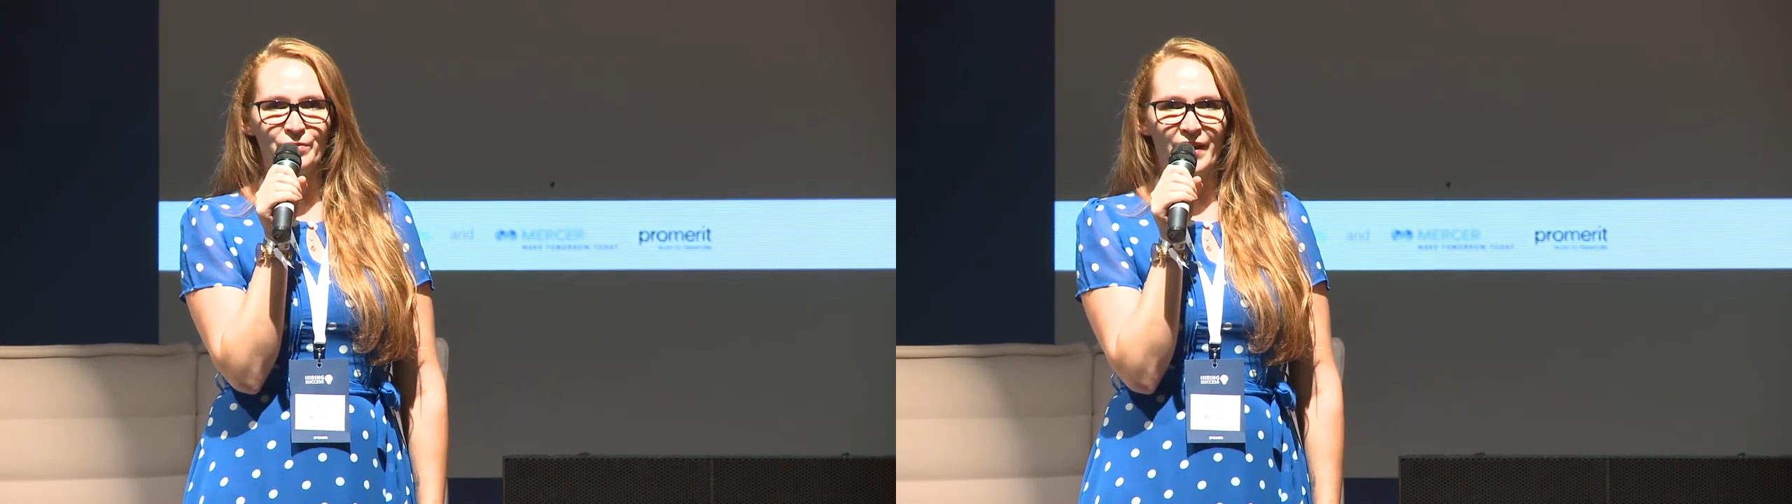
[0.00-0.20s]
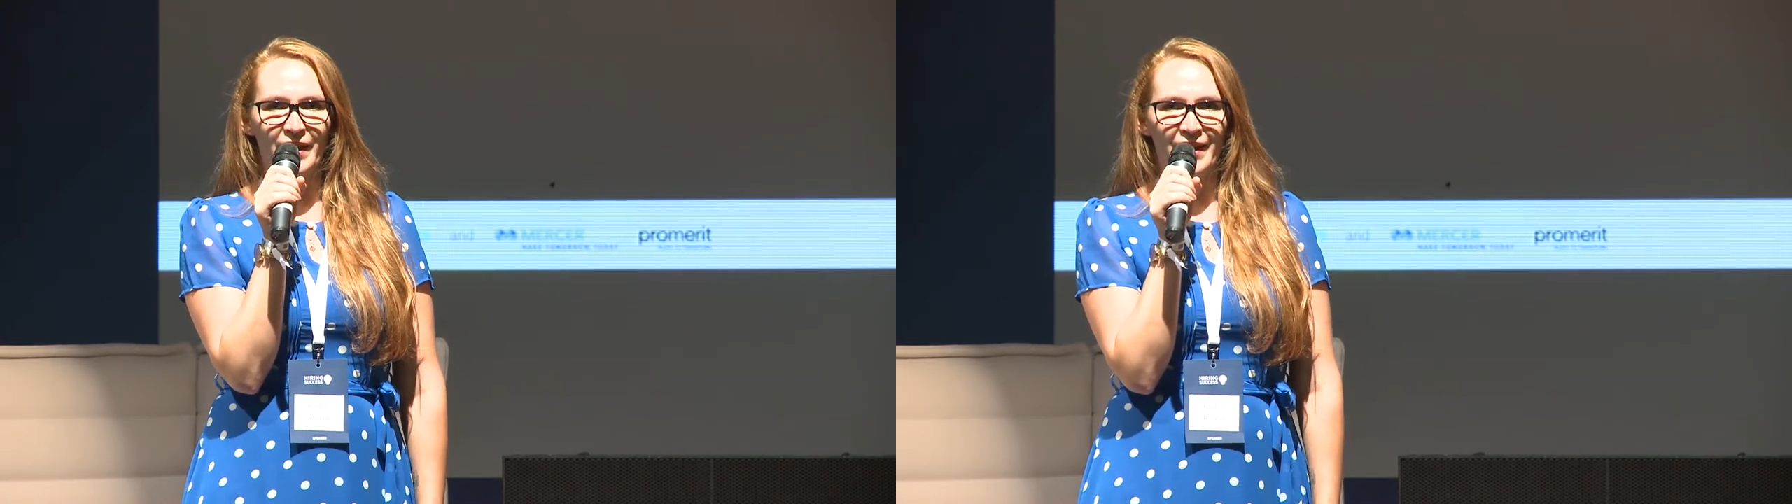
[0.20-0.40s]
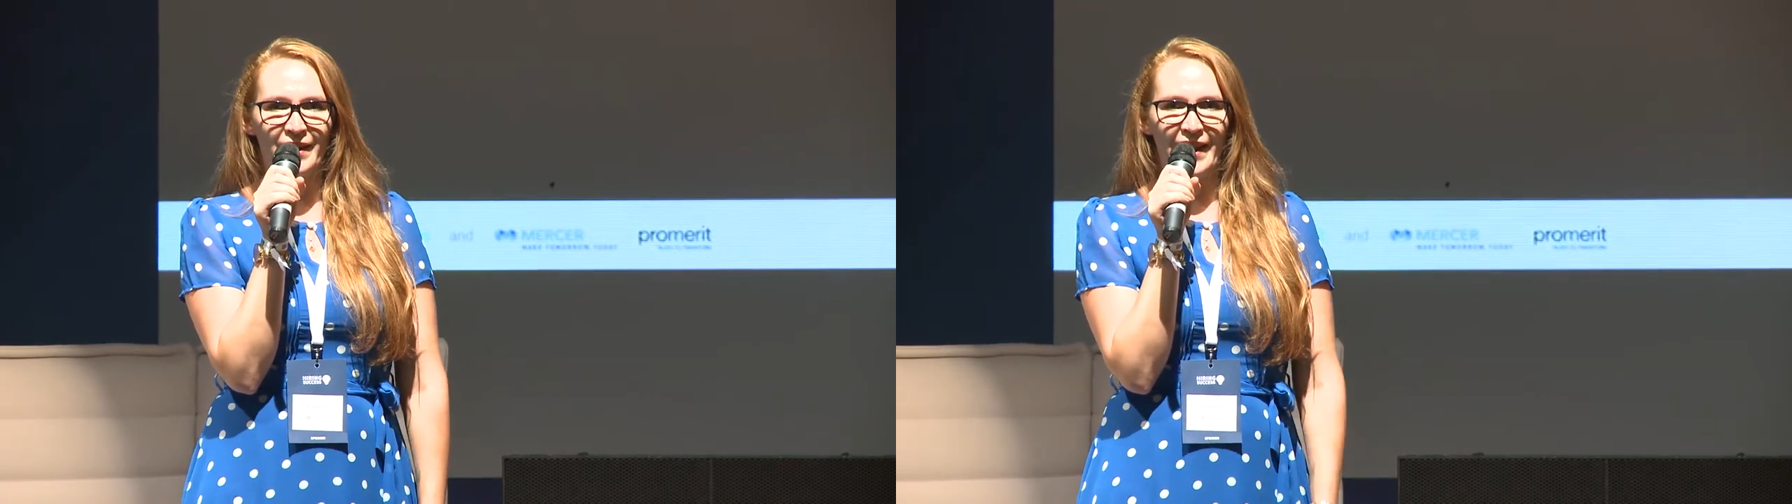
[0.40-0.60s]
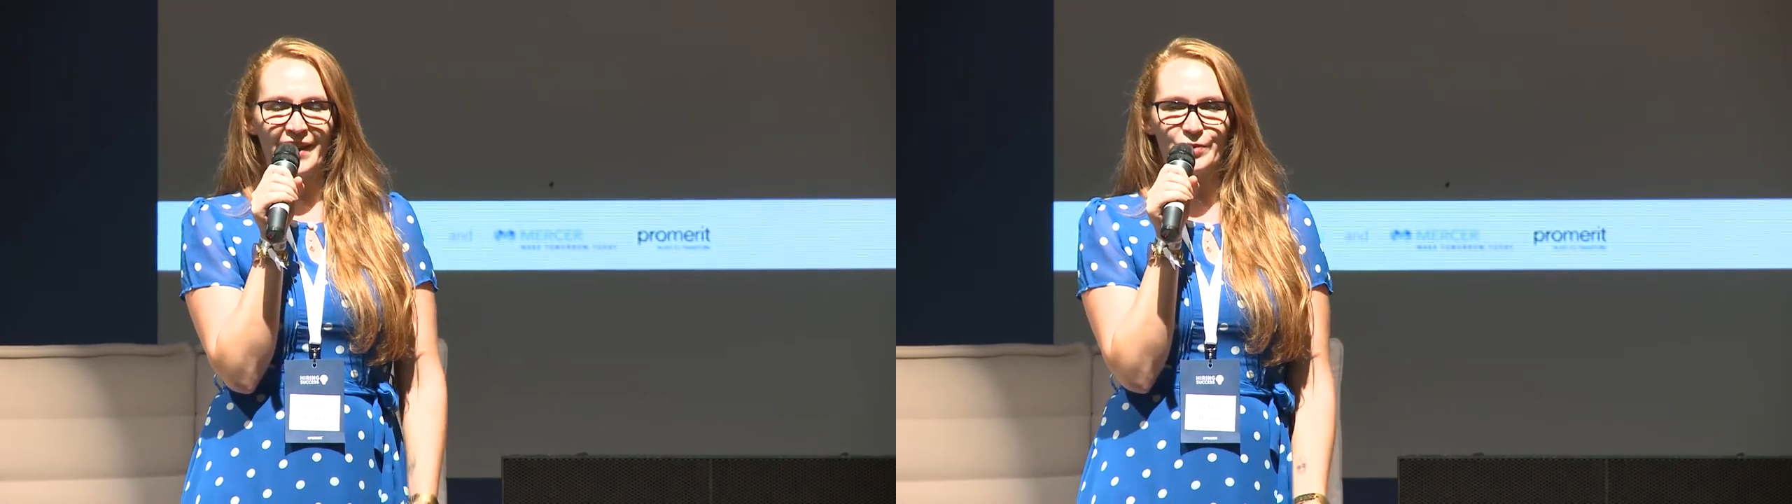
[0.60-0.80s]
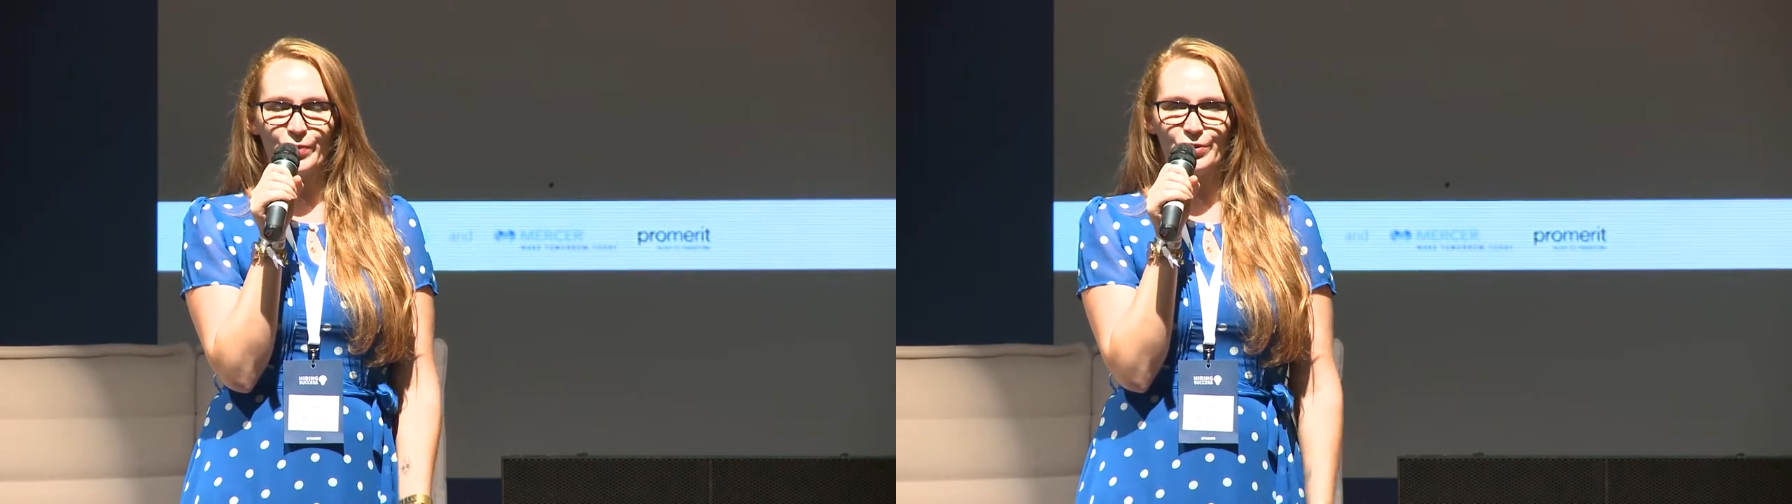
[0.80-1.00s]
my
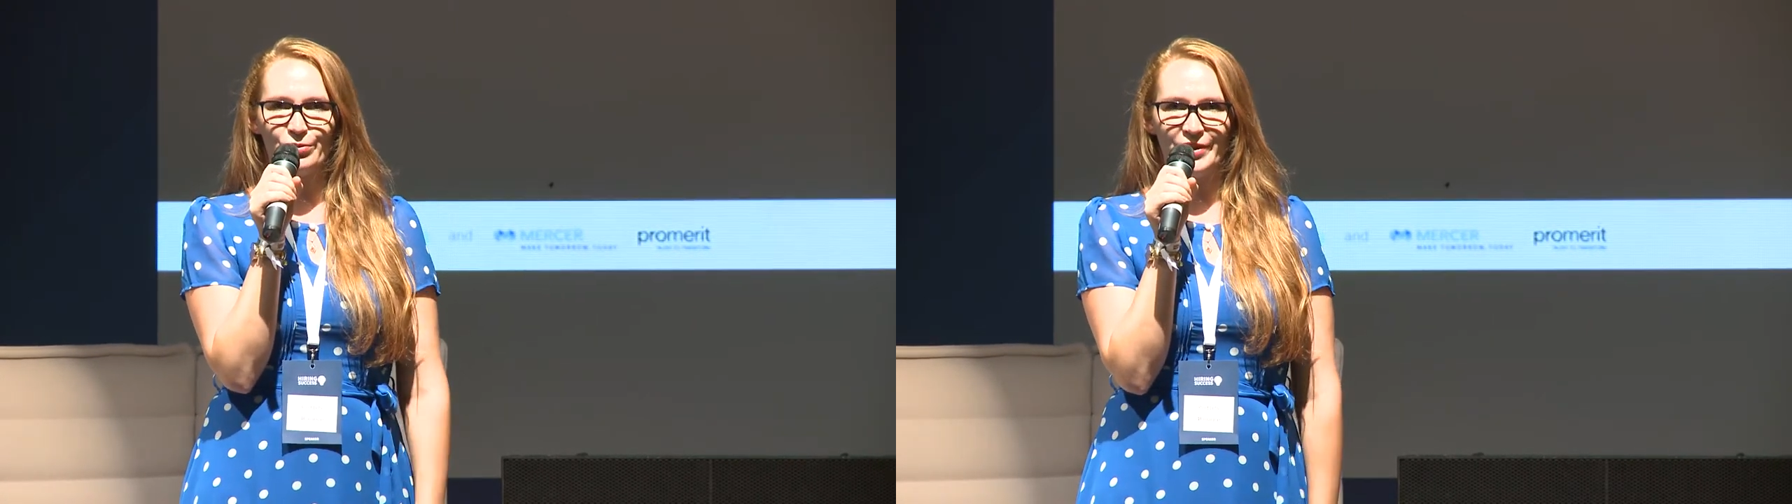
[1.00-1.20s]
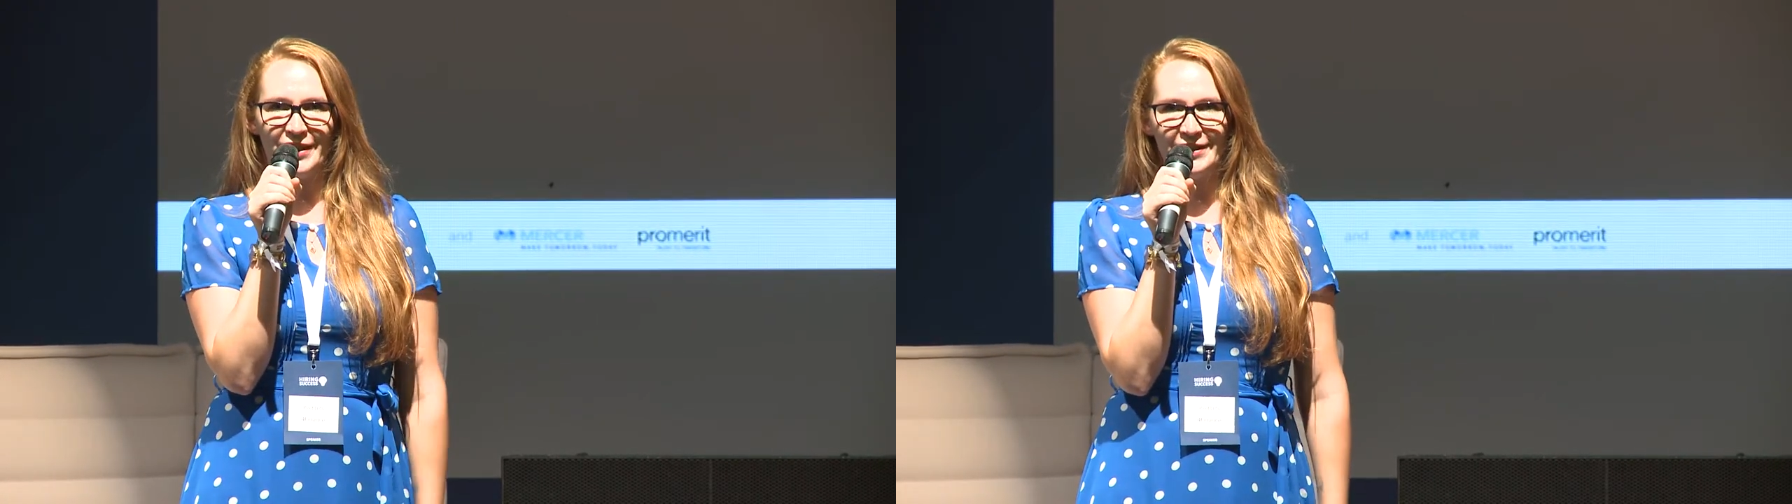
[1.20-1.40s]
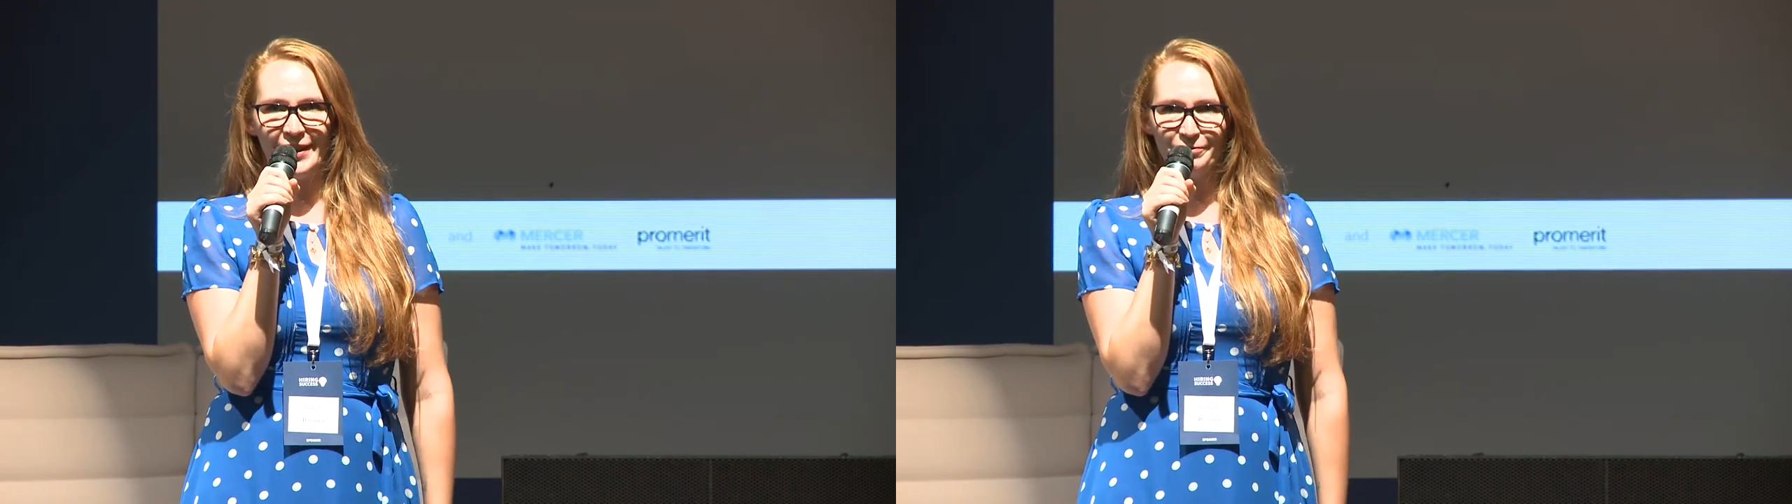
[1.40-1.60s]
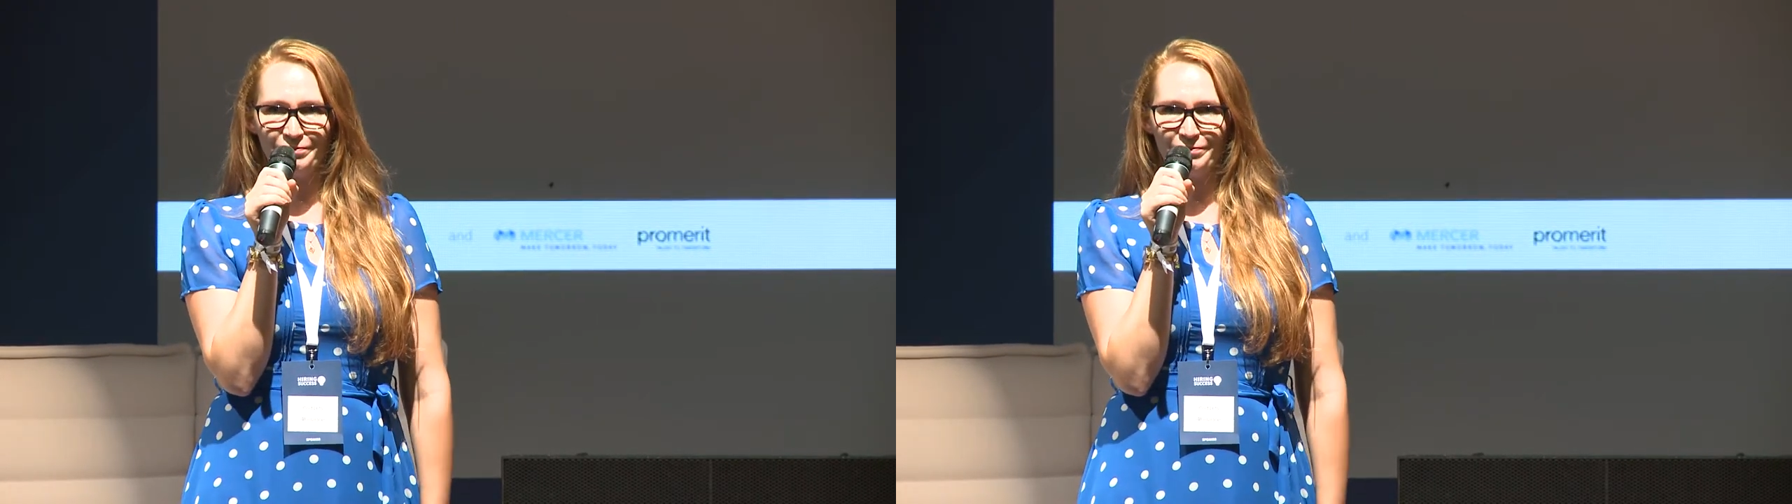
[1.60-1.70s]
ex-boss Renita,